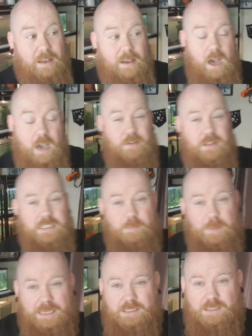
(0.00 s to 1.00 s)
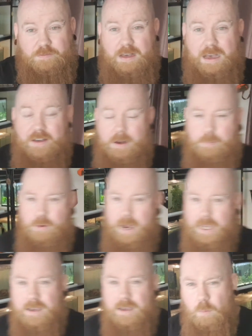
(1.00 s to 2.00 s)
over this space of that I had a
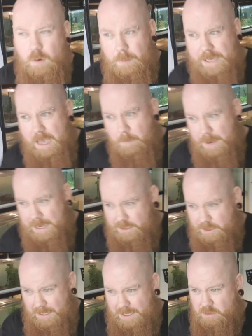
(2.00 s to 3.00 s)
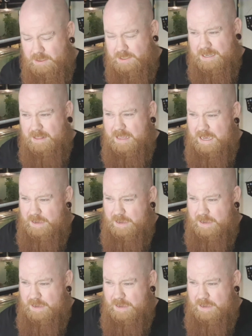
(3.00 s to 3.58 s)
break, I will be getting back to you. I literally sat there